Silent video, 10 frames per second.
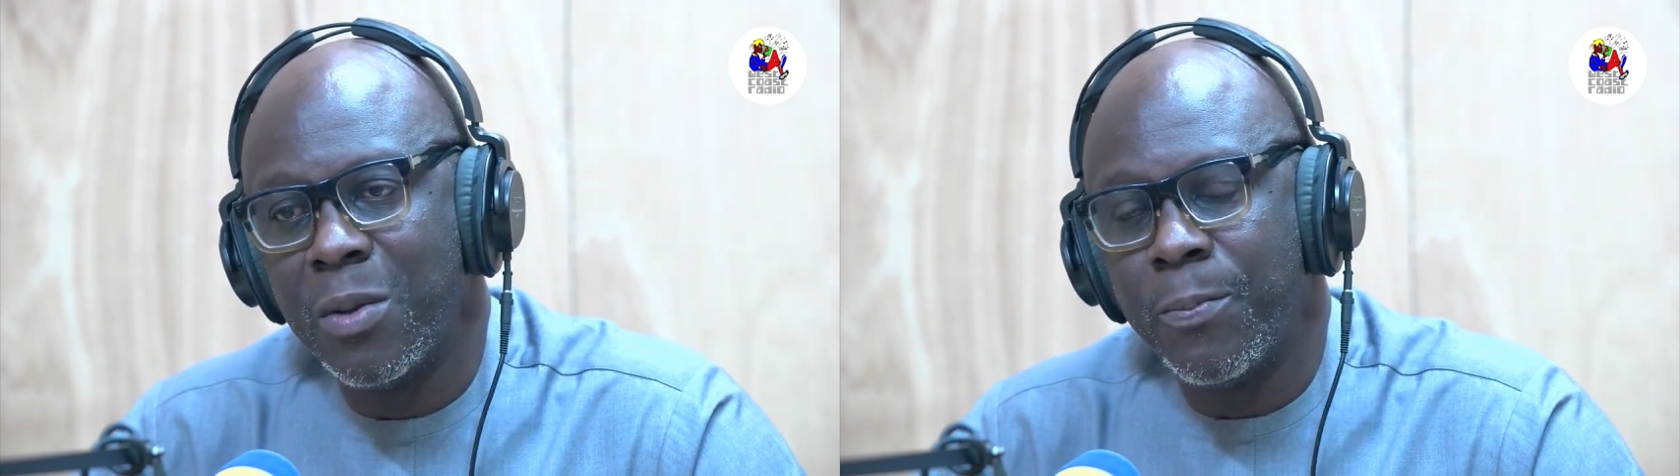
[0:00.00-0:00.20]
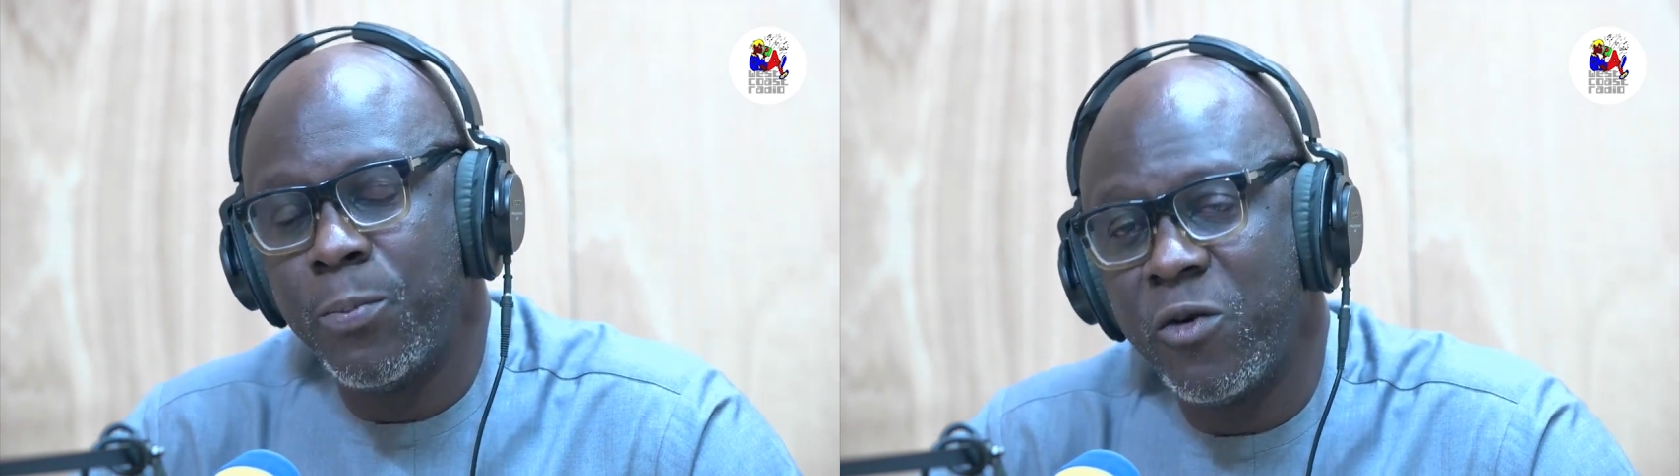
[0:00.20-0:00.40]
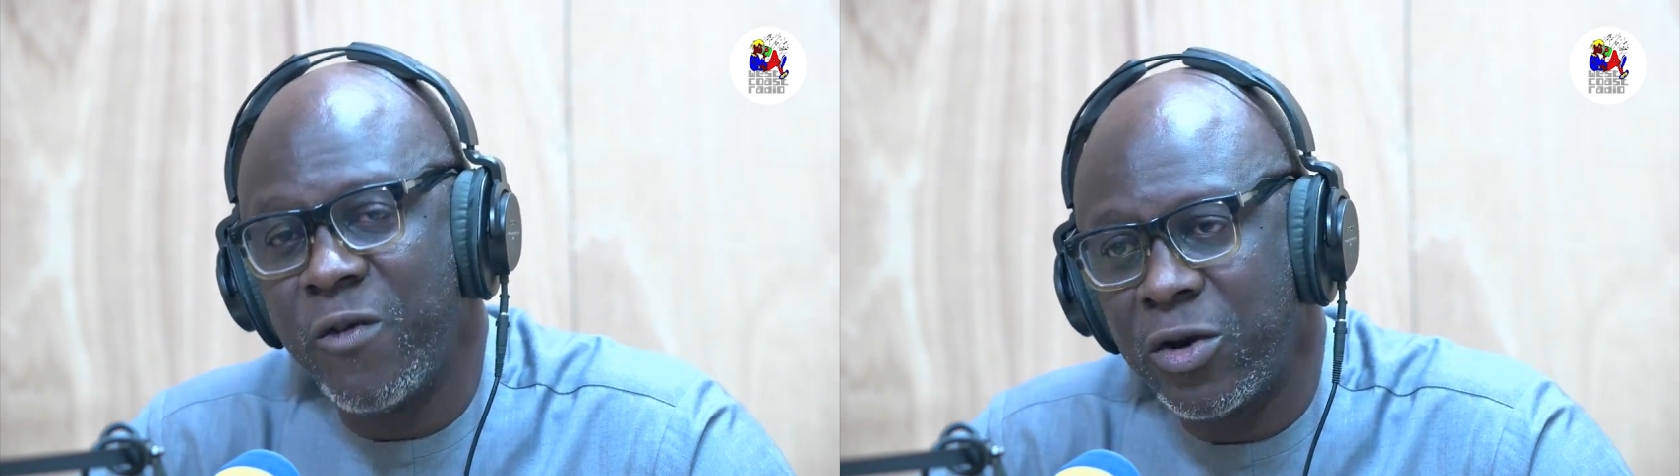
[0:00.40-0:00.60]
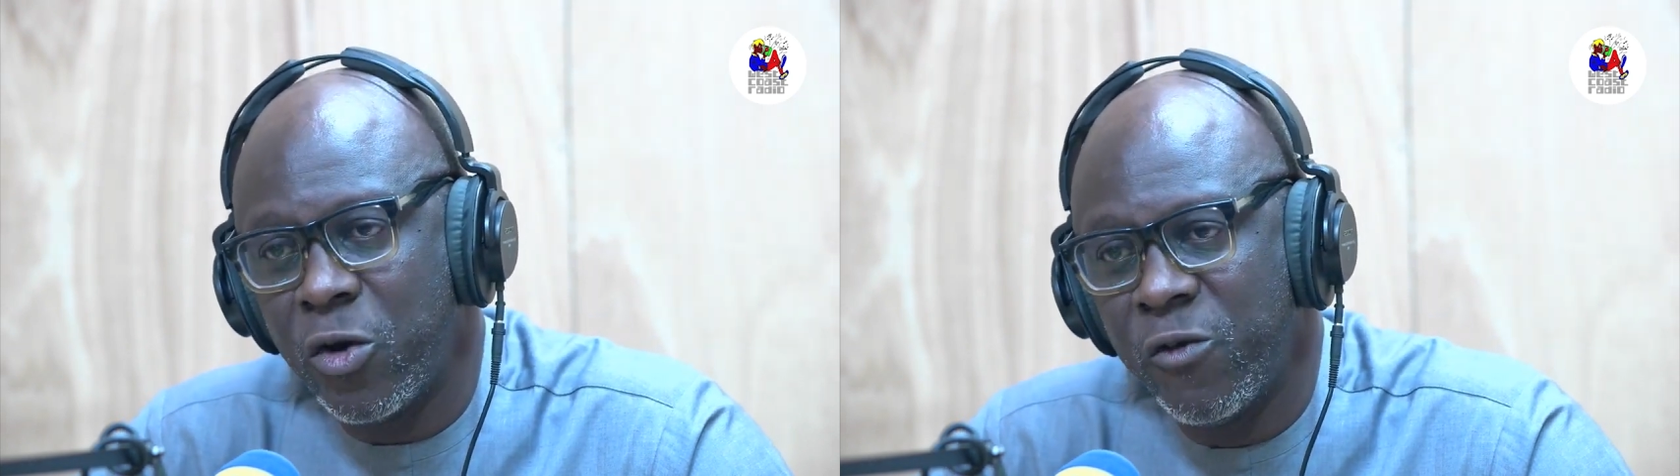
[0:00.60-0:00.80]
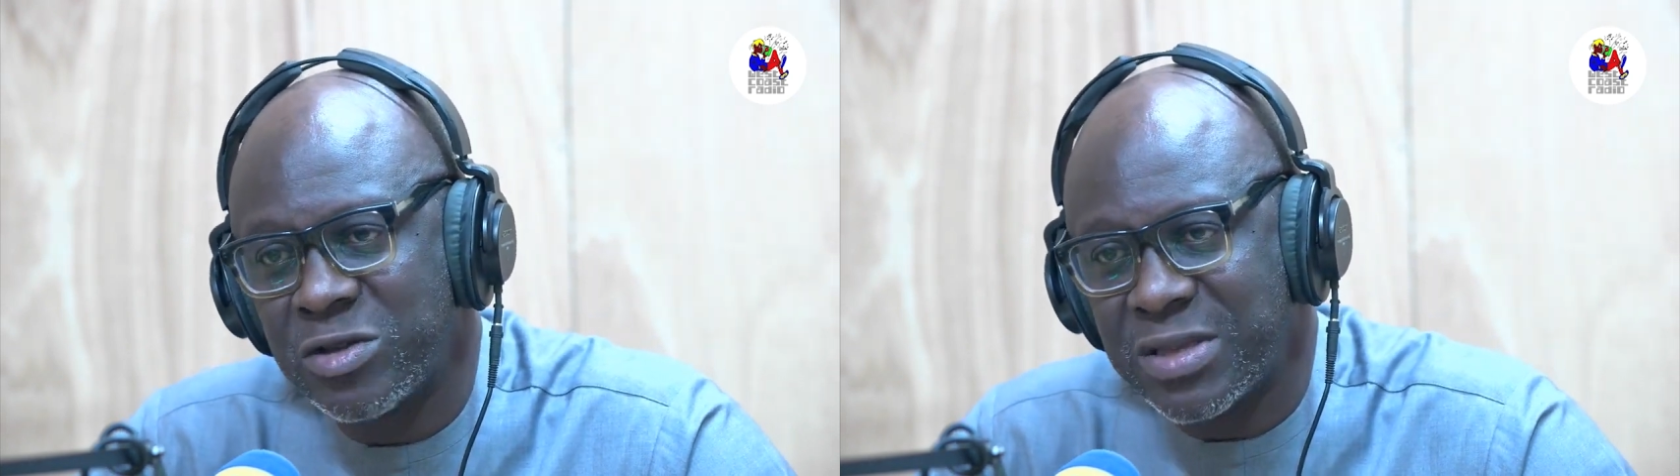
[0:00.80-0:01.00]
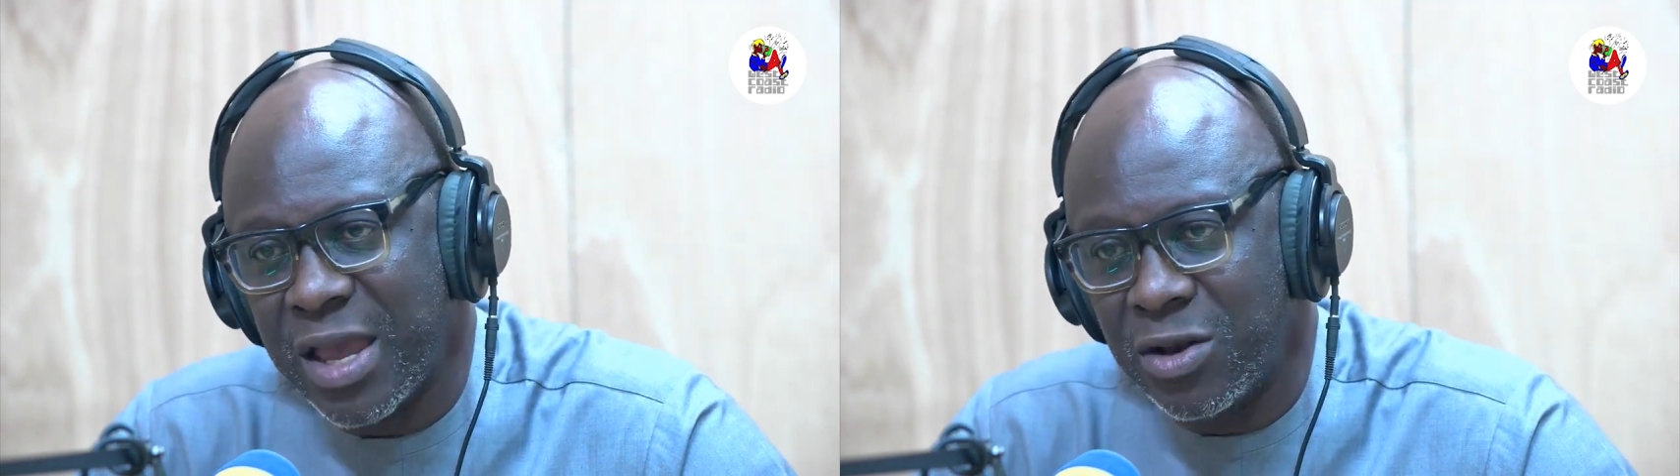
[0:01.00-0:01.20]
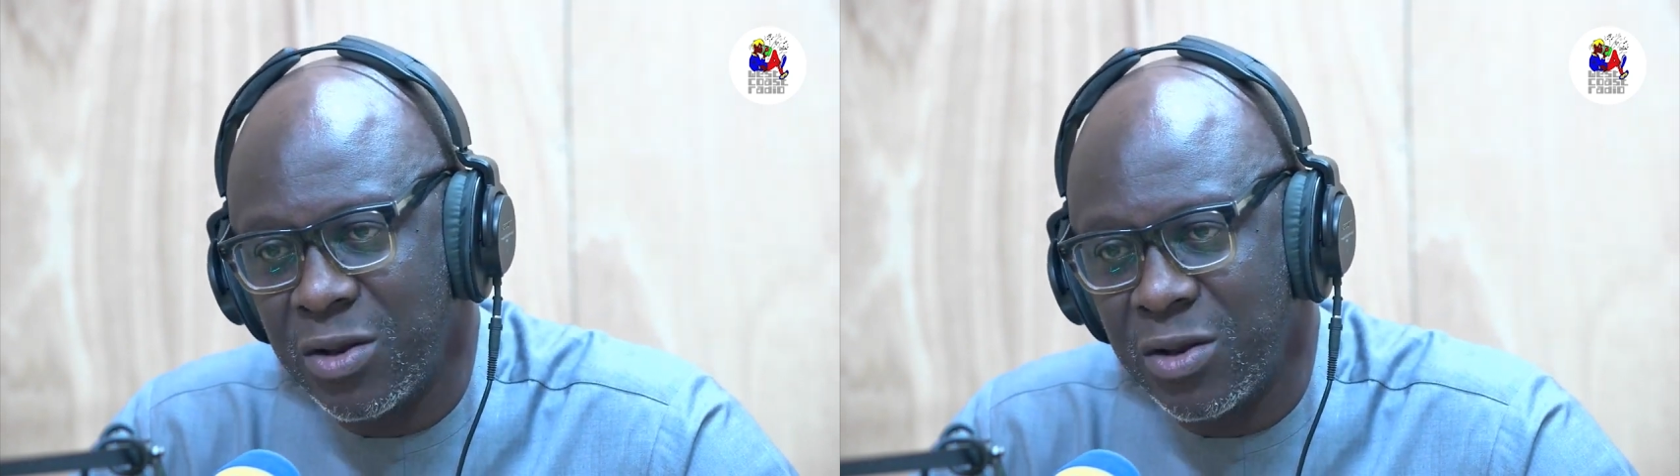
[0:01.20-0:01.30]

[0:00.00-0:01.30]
provide oversight